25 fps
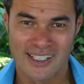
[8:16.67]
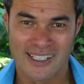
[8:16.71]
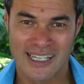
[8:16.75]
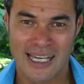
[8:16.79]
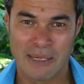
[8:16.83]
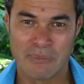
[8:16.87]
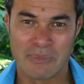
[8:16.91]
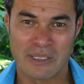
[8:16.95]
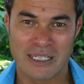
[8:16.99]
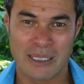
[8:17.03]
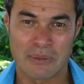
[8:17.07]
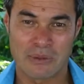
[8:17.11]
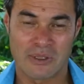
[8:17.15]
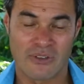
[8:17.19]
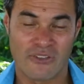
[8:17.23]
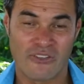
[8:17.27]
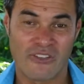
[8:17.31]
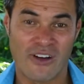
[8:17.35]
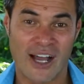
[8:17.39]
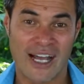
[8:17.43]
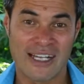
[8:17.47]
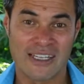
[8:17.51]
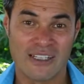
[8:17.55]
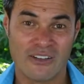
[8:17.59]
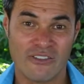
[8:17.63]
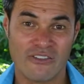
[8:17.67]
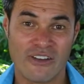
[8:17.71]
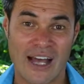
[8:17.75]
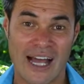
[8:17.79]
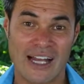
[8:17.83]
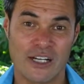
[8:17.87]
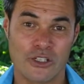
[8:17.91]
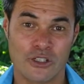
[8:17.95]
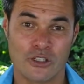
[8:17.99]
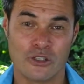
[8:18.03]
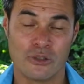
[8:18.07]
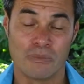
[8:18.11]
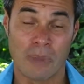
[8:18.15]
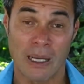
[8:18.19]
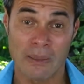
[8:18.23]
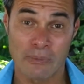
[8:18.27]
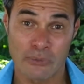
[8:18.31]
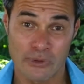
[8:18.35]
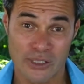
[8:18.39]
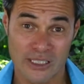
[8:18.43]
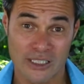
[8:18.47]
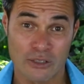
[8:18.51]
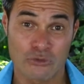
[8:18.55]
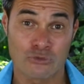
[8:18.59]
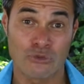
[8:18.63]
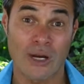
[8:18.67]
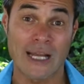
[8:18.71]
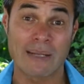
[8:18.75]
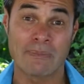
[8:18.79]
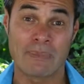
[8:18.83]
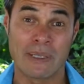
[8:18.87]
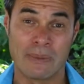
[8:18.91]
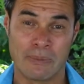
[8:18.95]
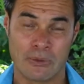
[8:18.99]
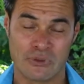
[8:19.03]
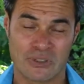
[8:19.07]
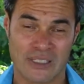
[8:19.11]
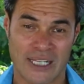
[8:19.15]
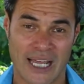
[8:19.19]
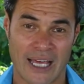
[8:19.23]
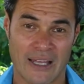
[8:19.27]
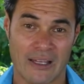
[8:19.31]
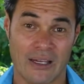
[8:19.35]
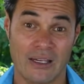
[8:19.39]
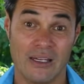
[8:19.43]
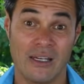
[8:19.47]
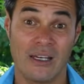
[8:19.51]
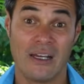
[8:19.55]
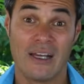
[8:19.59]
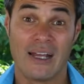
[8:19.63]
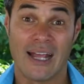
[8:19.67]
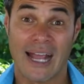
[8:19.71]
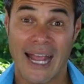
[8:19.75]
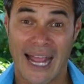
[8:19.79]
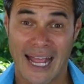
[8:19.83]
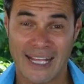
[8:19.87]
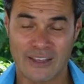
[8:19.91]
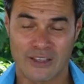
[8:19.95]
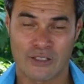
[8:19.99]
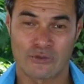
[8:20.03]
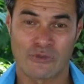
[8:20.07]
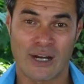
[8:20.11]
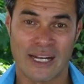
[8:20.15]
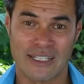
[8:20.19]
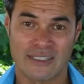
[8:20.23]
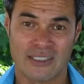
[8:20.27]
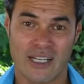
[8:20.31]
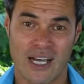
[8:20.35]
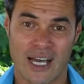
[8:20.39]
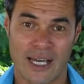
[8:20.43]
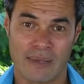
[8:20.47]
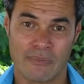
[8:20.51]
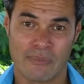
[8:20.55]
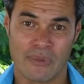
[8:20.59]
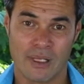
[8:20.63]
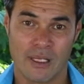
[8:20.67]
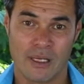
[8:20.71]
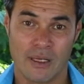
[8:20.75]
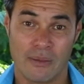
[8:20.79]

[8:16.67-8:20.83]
and being able to find the value by bringing the right people together at the right time.